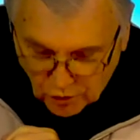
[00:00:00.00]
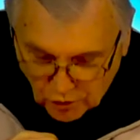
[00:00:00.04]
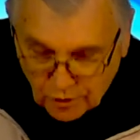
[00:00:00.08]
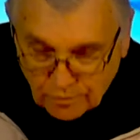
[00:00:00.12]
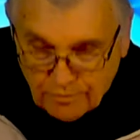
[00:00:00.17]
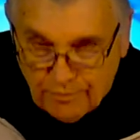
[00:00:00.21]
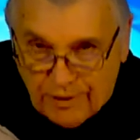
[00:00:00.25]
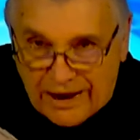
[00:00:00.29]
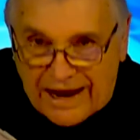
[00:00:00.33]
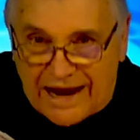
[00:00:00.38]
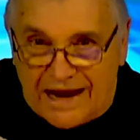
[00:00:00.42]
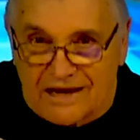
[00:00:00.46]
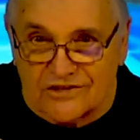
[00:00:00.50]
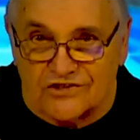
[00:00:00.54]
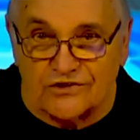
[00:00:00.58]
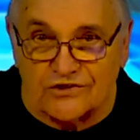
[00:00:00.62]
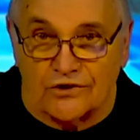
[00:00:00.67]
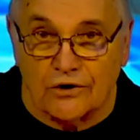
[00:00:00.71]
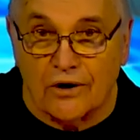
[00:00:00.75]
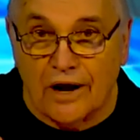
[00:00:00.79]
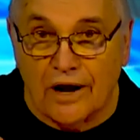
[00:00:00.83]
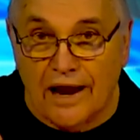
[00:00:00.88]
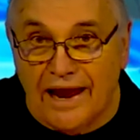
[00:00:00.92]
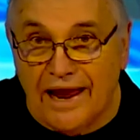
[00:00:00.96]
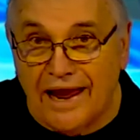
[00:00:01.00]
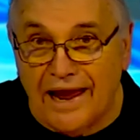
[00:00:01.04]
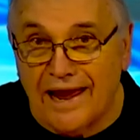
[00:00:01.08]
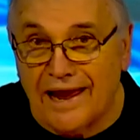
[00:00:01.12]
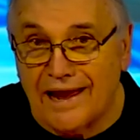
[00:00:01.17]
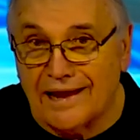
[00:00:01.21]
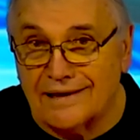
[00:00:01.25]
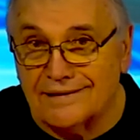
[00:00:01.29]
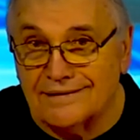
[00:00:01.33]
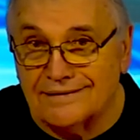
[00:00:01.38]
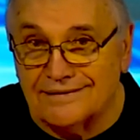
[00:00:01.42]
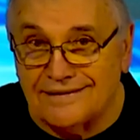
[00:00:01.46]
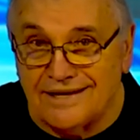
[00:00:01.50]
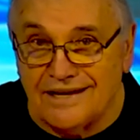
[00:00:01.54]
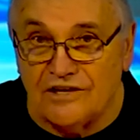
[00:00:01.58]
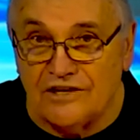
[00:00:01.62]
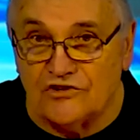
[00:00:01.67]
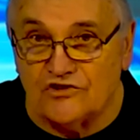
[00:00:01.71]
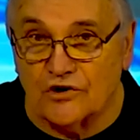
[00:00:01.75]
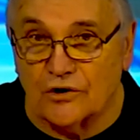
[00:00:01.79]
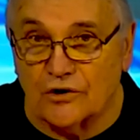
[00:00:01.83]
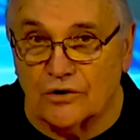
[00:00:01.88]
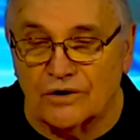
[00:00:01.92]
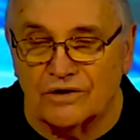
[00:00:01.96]
pastor and
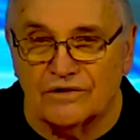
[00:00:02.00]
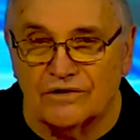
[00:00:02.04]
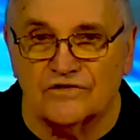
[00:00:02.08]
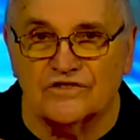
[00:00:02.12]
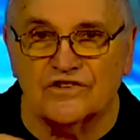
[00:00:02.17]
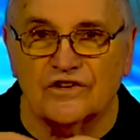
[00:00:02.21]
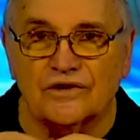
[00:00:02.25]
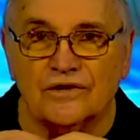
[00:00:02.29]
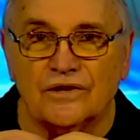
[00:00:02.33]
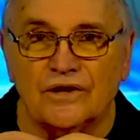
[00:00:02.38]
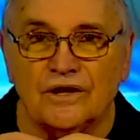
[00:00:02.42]
teacher. It's a,